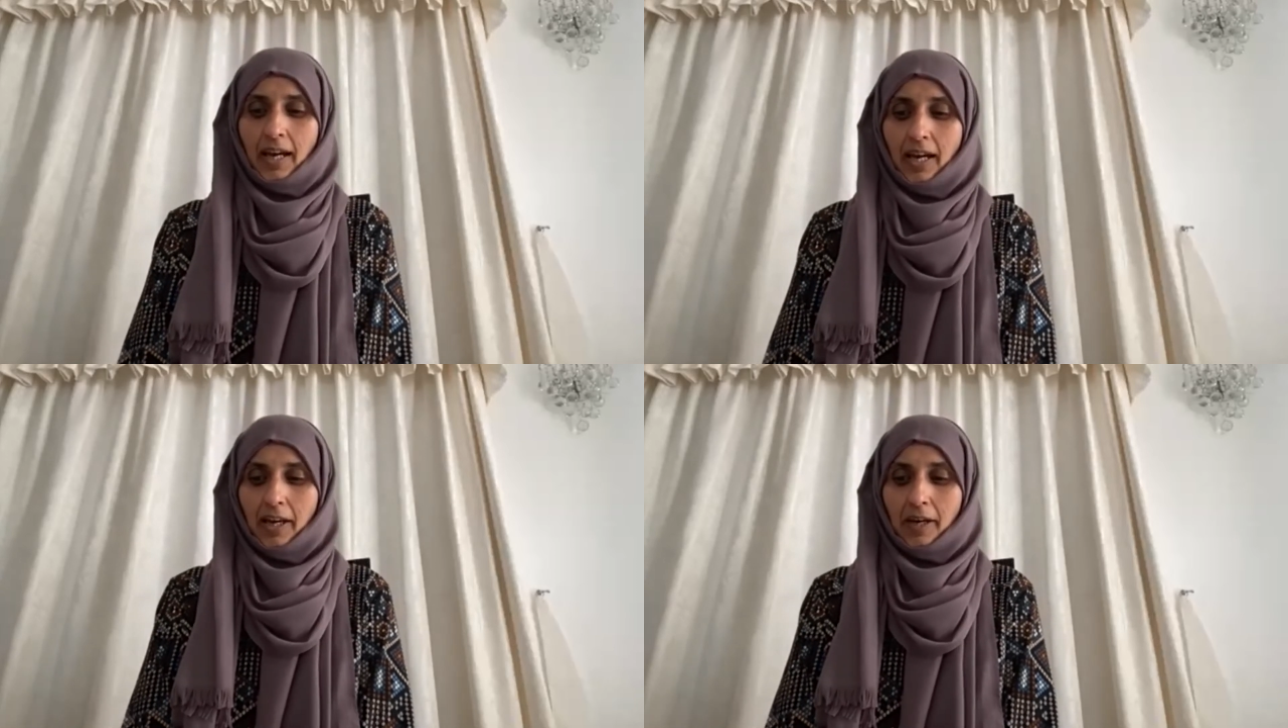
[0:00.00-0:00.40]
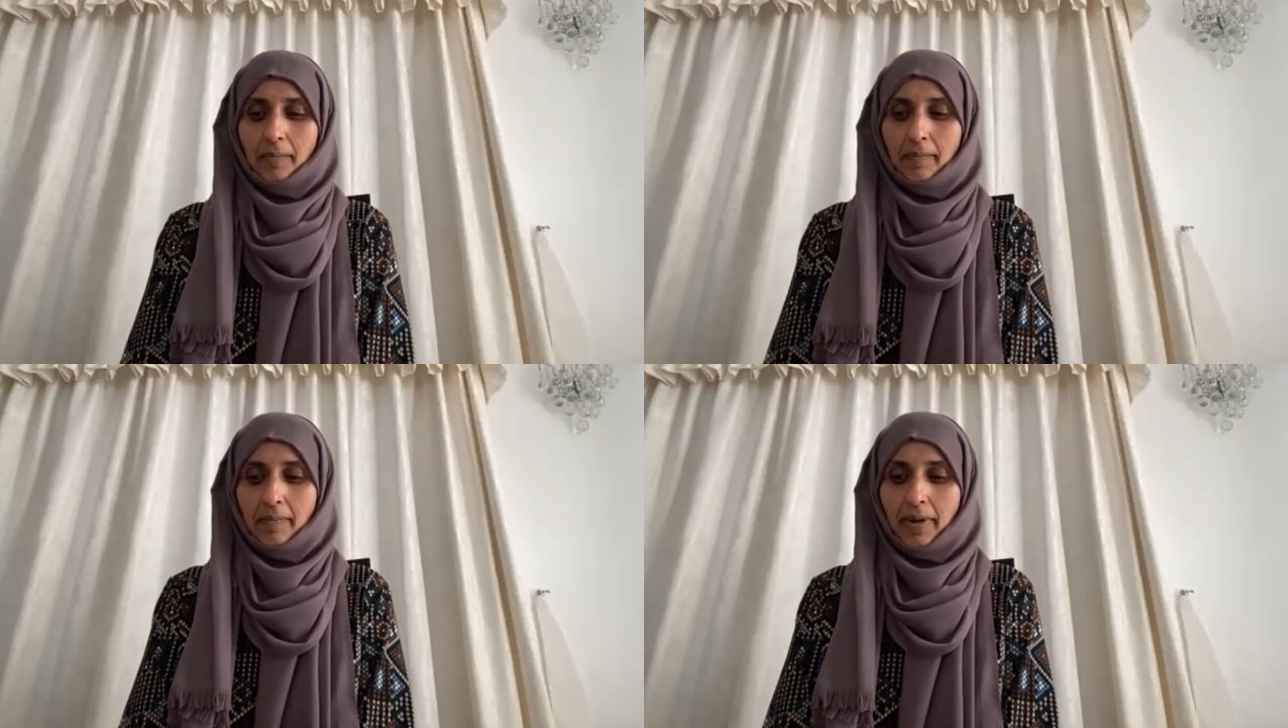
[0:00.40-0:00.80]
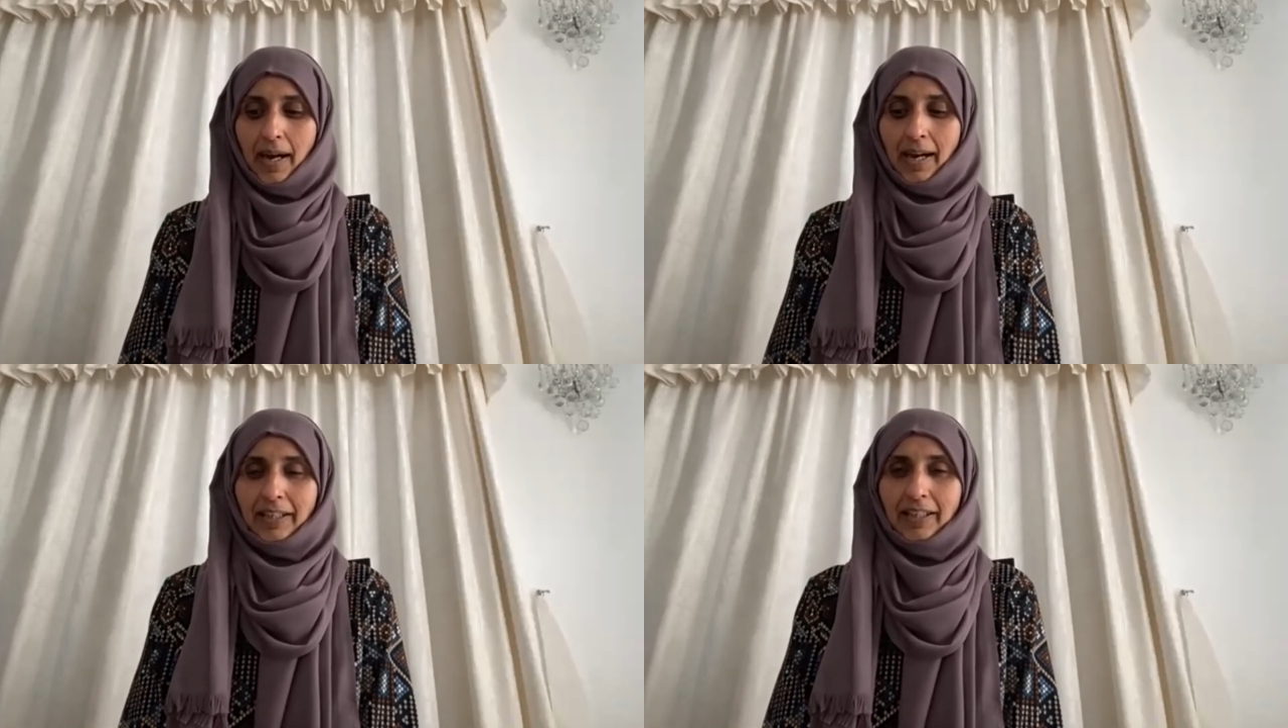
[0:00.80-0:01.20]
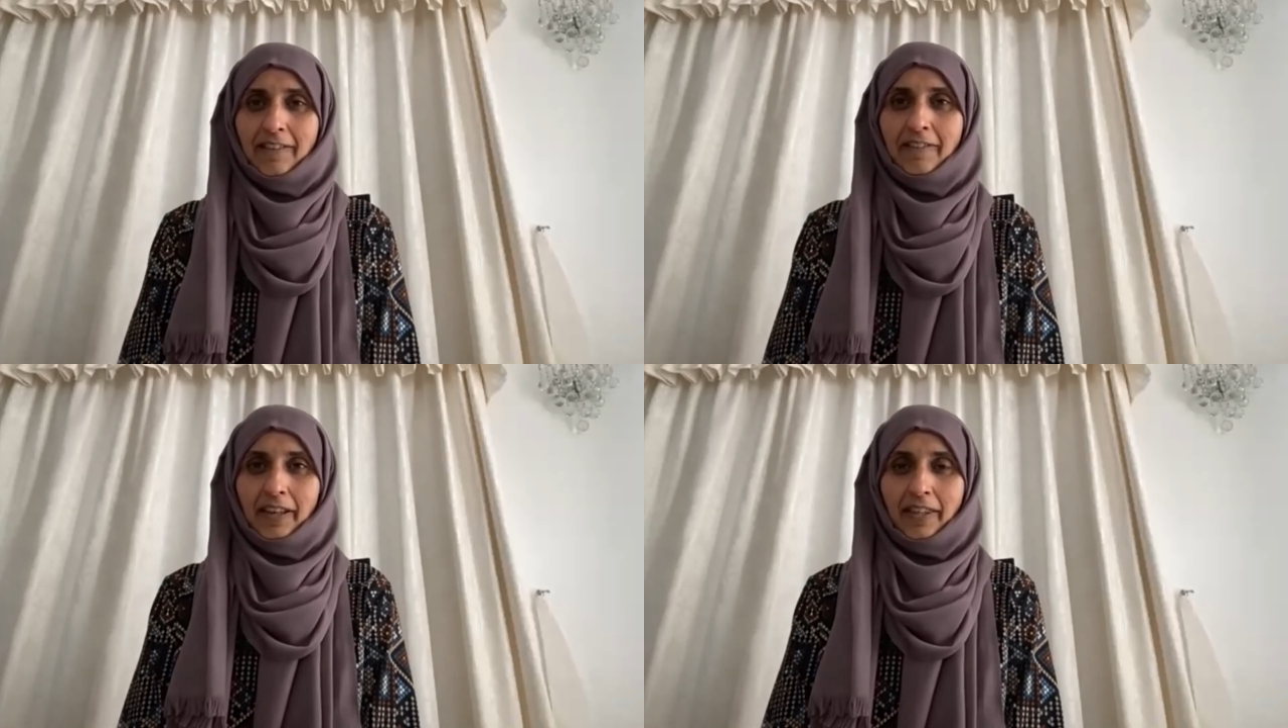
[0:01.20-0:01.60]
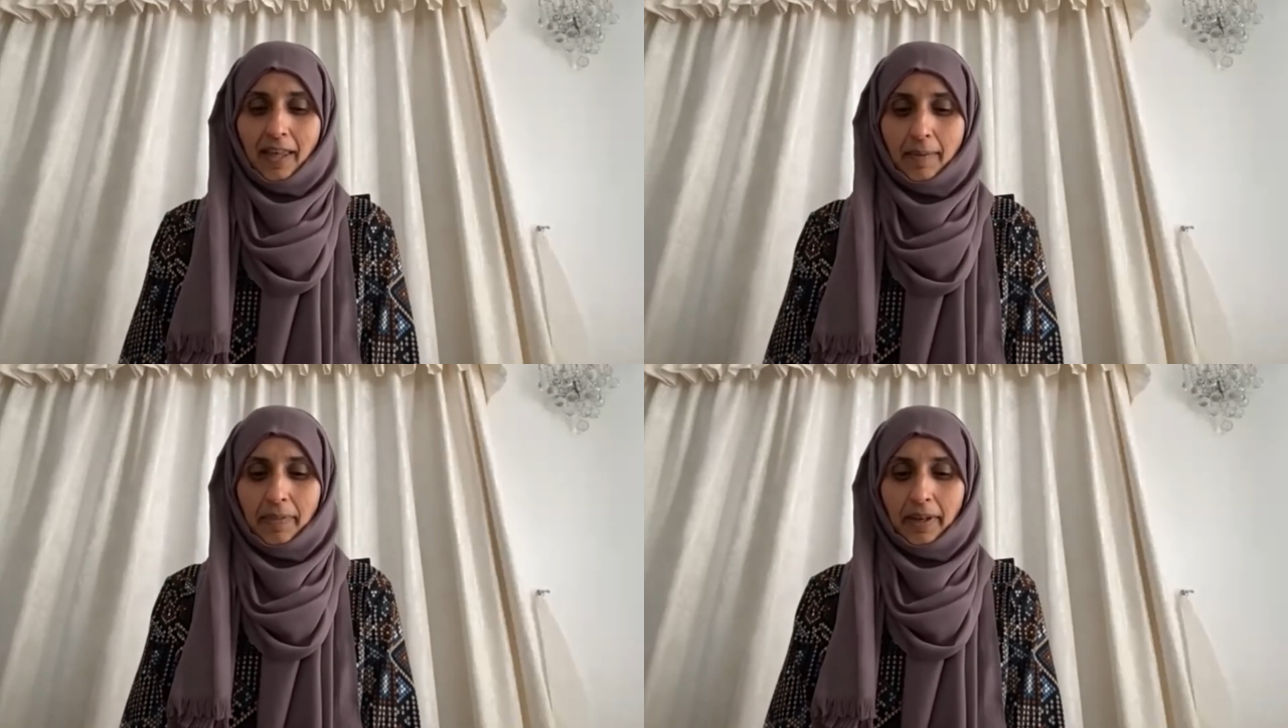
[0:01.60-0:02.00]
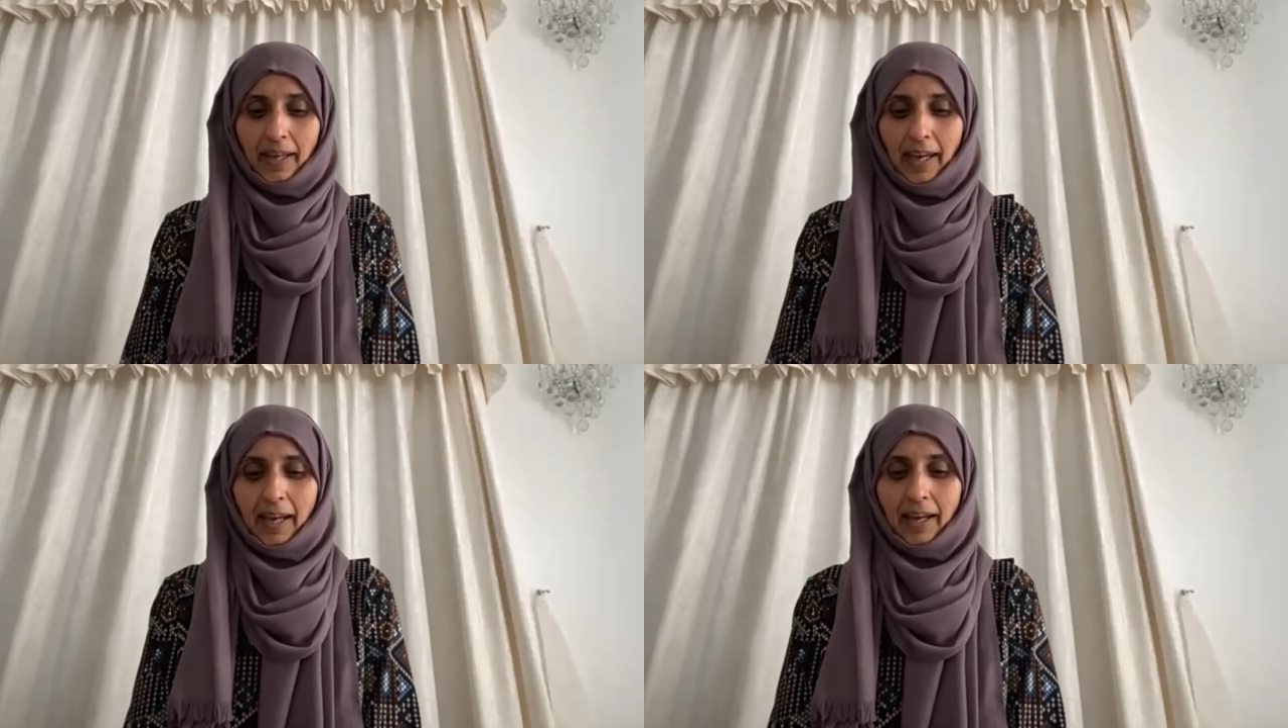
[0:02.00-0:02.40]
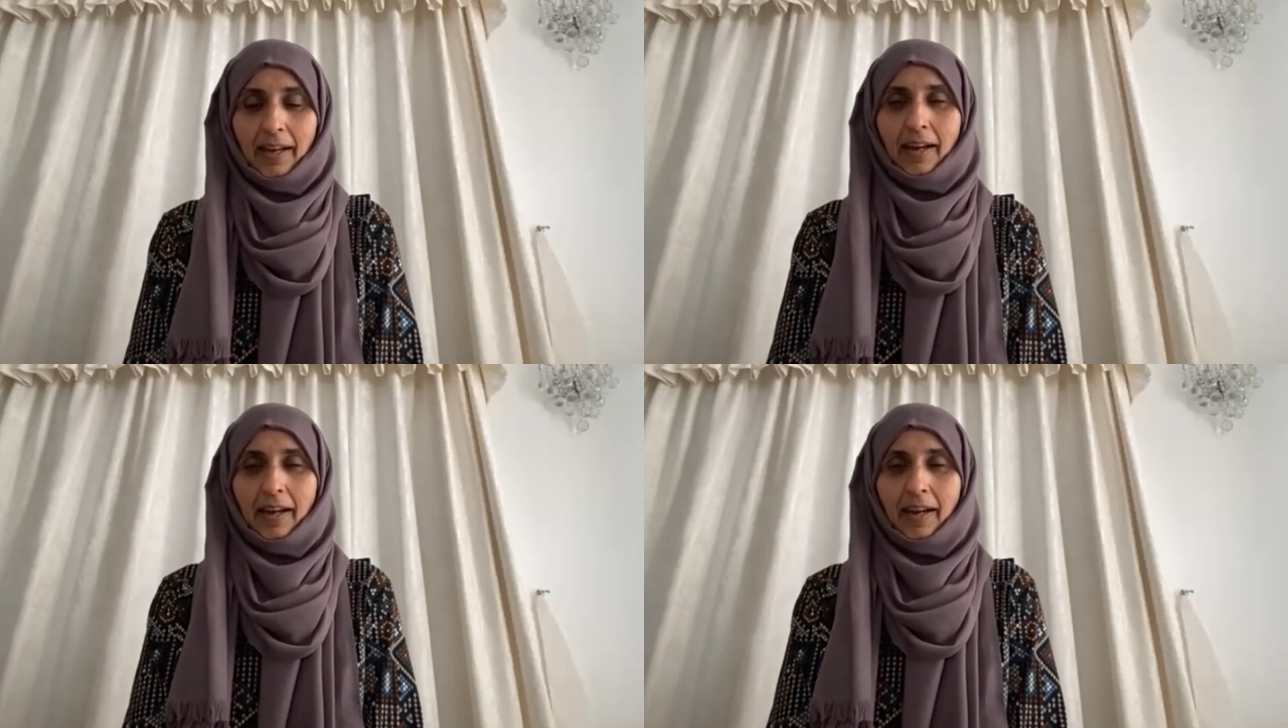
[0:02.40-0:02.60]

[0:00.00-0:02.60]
and giving them the care